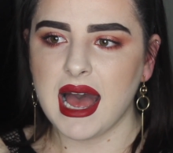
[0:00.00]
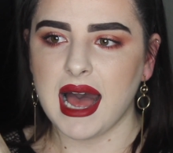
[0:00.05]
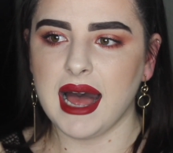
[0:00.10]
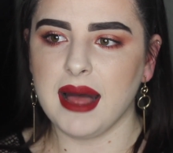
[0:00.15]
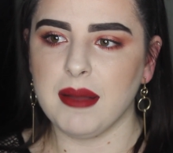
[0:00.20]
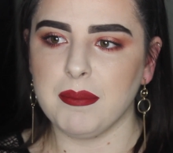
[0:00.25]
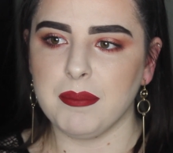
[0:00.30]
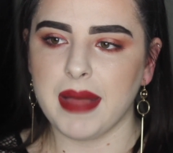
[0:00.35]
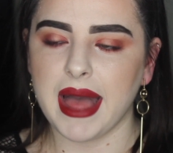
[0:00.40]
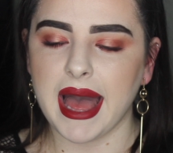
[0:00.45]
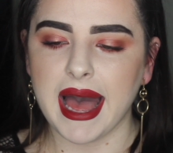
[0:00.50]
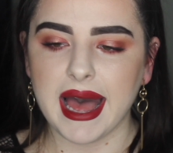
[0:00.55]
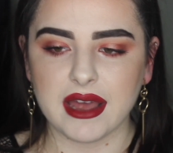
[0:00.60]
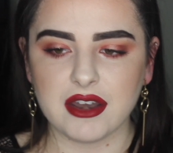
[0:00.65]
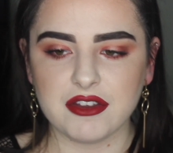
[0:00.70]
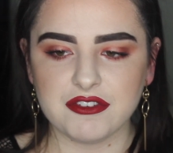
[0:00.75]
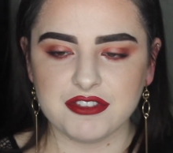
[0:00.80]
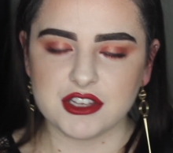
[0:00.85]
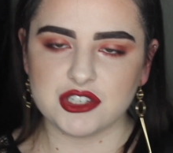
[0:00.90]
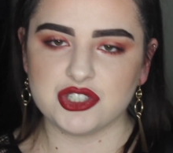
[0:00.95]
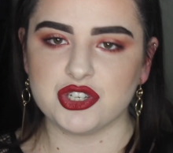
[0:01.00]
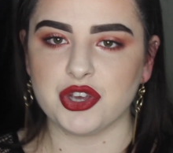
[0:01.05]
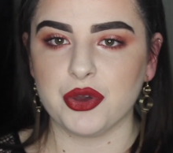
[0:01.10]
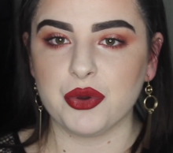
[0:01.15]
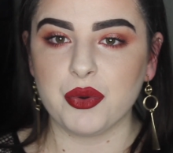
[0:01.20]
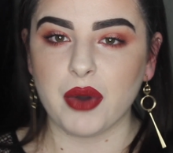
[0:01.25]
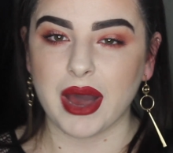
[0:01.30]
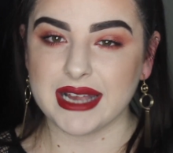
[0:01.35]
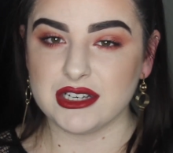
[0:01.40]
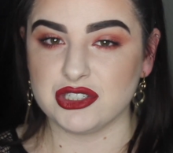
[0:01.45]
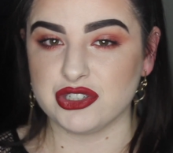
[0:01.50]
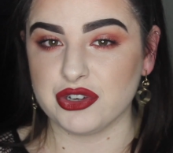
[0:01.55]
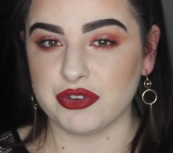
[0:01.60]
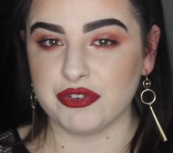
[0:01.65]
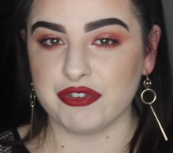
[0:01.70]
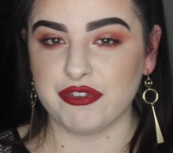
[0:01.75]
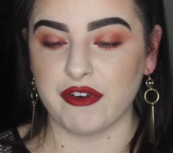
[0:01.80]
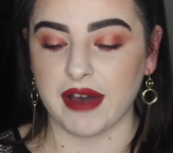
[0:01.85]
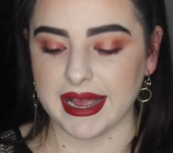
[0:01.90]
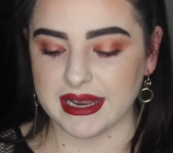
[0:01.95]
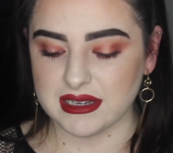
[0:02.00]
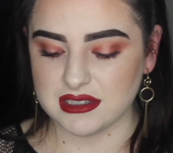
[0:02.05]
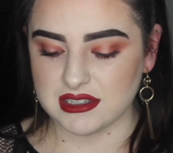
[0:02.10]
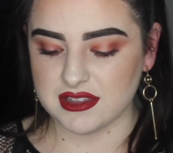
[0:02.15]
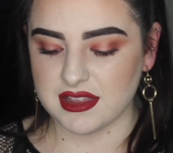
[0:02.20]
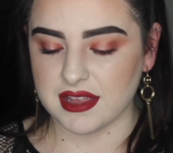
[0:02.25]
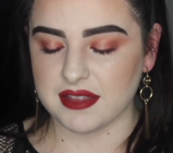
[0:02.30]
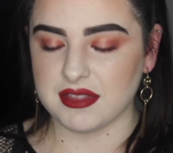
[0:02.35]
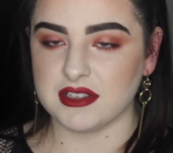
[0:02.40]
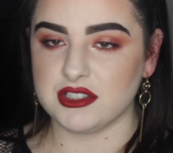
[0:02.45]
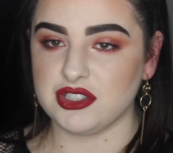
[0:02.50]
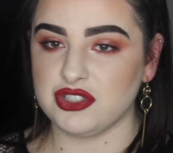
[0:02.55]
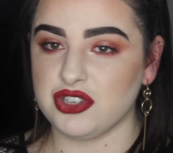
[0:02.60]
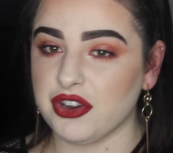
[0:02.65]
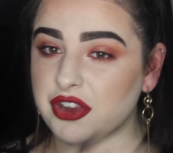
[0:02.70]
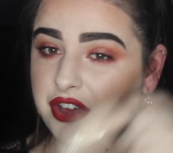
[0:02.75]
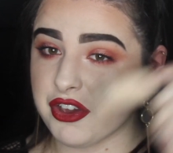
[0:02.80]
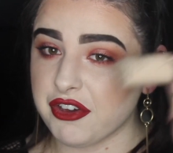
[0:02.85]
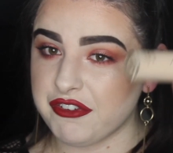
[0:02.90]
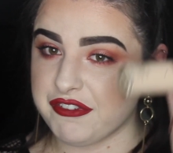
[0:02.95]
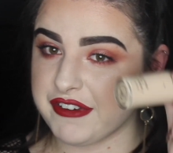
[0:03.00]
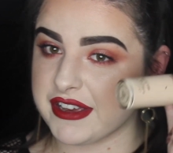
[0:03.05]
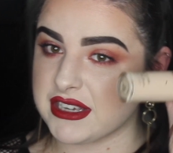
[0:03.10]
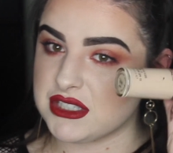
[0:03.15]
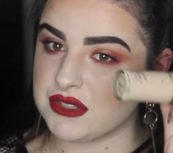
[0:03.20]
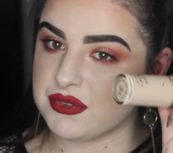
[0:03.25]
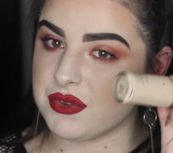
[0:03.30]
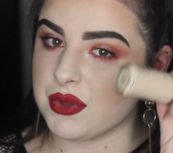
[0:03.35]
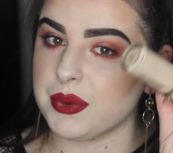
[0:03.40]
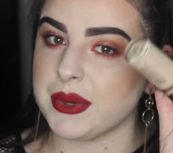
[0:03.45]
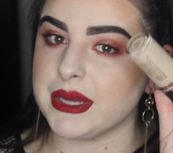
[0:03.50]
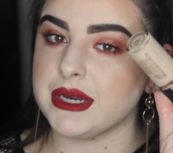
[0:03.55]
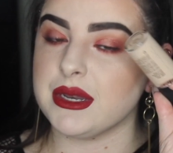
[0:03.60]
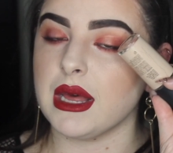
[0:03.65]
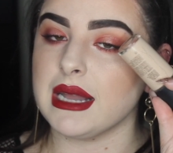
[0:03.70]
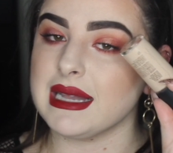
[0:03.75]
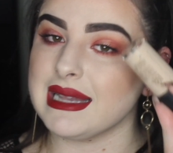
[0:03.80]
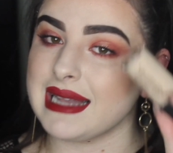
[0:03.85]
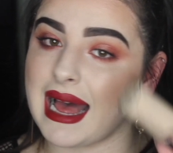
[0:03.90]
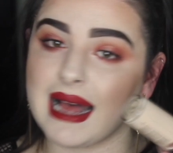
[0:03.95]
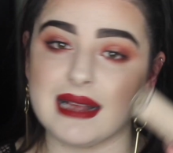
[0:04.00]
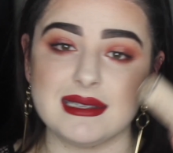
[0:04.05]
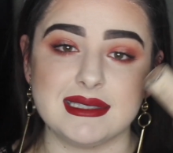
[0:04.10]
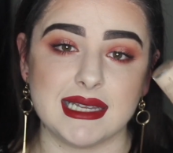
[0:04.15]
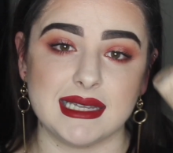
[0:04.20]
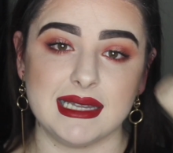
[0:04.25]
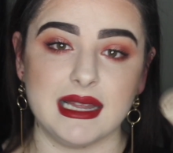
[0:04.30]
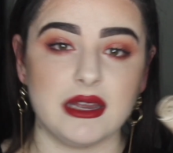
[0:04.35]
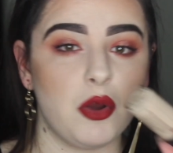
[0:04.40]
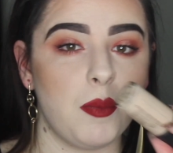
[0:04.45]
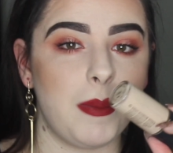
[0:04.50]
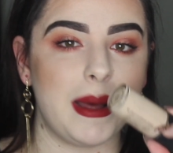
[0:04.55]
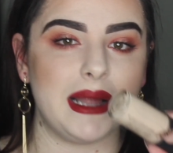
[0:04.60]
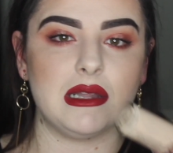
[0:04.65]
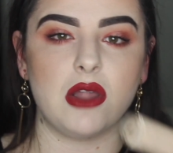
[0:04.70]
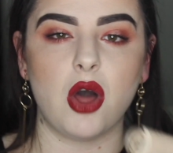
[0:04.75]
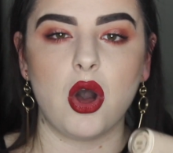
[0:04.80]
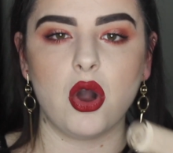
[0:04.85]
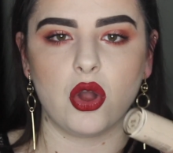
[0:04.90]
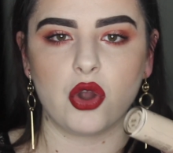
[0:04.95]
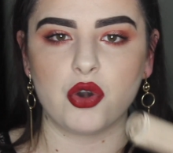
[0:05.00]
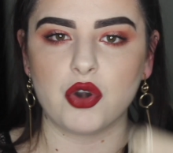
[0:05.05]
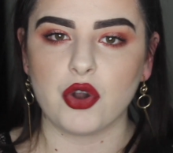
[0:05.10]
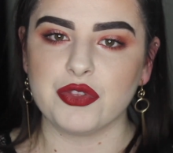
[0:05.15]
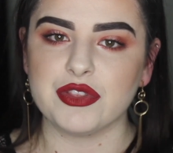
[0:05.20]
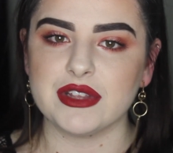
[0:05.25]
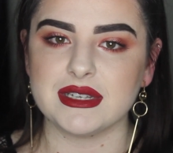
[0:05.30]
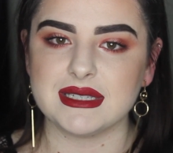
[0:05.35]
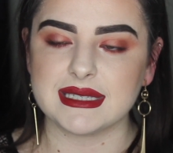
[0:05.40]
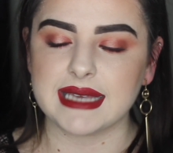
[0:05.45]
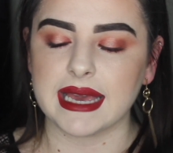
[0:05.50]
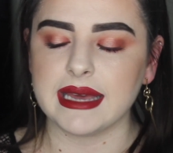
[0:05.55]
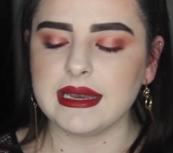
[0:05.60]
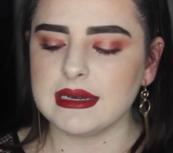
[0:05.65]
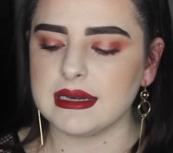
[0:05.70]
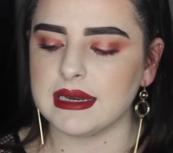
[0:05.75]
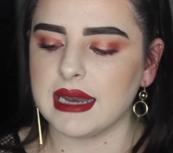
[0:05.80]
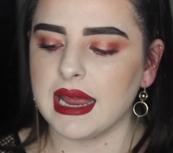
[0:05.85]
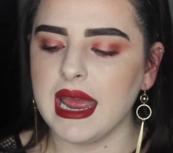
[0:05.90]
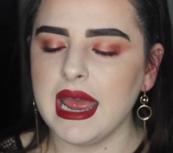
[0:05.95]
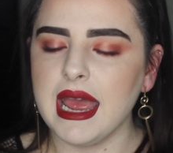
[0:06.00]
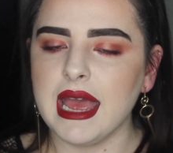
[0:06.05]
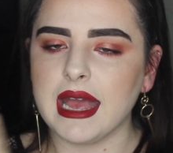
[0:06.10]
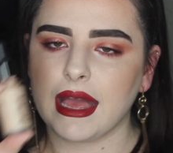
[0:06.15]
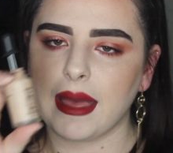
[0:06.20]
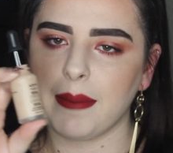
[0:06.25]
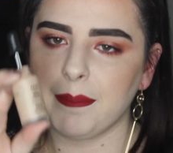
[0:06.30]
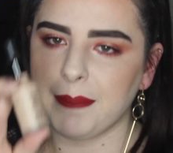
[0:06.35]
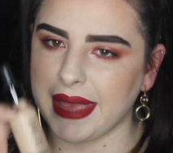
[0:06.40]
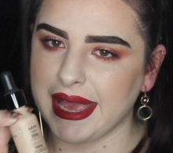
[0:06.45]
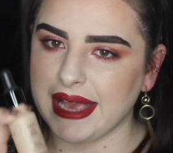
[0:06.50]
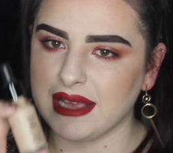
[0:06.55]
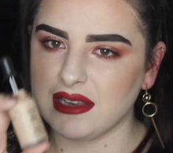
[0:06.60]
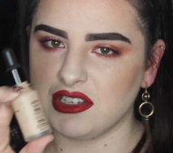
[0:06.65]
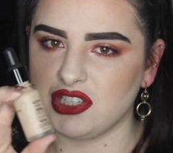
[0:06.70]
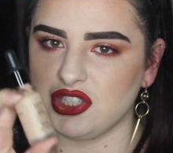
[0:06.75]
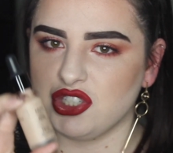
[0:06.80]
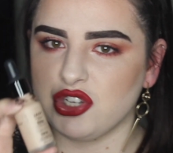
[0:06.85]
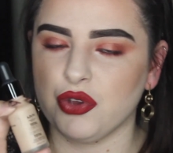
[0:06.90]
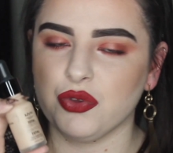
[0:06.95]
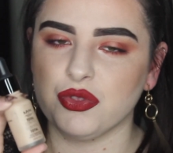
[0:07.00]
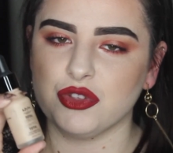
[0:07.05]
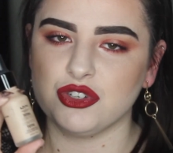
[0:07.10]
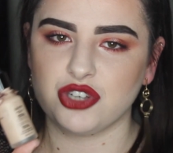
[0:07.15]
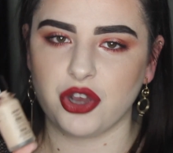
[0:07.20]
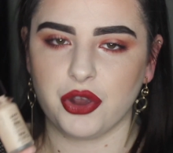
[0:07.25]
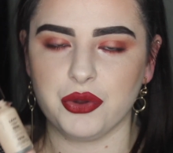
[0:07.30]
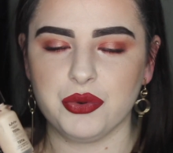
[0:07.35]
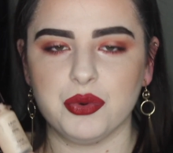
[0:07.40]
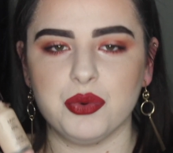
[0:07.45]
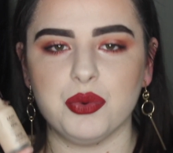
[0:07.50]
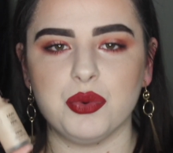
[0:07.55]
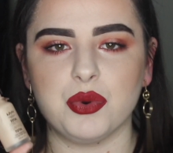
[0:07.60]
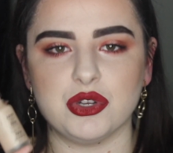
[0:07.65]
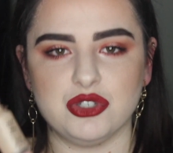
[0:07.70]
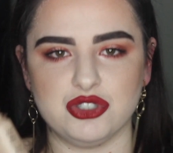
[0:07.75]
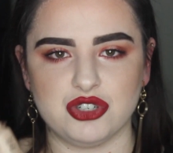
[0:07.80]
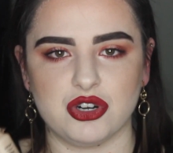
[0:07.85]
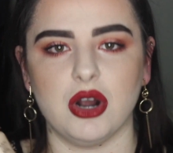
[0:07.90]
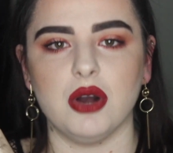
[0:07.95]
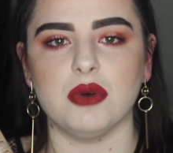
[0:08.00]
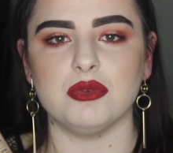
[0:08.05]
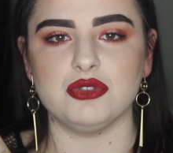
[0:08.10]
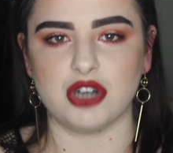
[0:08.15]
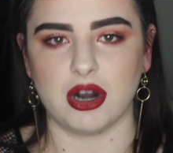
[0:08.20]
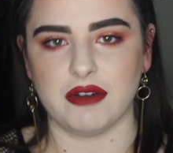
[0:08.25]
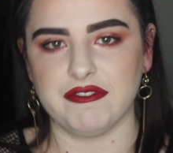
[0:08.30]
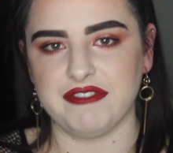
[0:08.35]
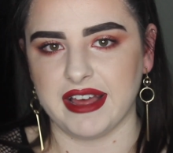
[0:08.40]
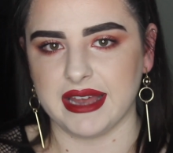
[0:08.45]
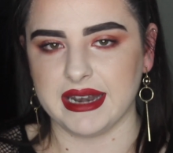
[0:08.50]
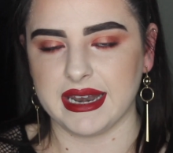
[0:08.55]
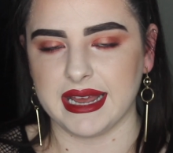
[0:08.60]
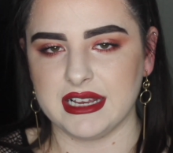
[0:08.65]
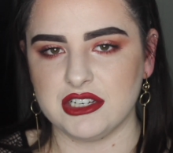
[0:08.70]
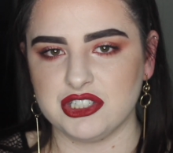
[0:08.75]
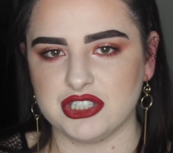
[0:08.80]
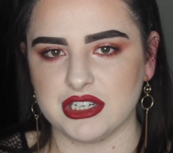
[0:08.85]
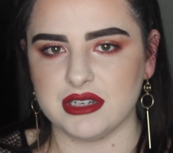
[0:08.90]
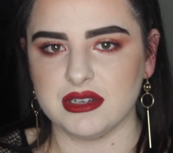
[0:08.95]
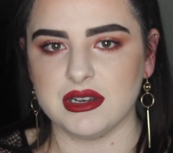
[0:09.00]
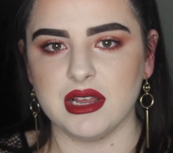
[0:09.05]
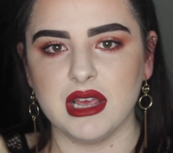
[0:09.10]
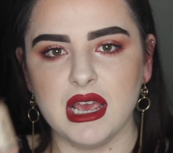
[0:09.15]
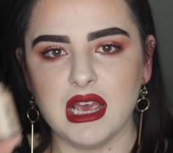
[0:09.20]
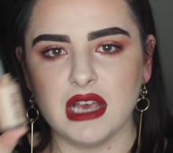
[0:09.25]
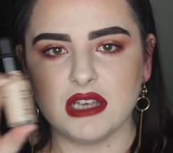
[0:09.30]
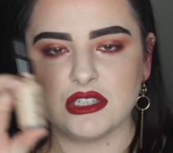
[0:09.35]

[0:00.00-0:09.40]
Out of the two, I do find that the Studio Fix fluid lasts a little bit longer on the skin compared to the Total Control Drop foundation.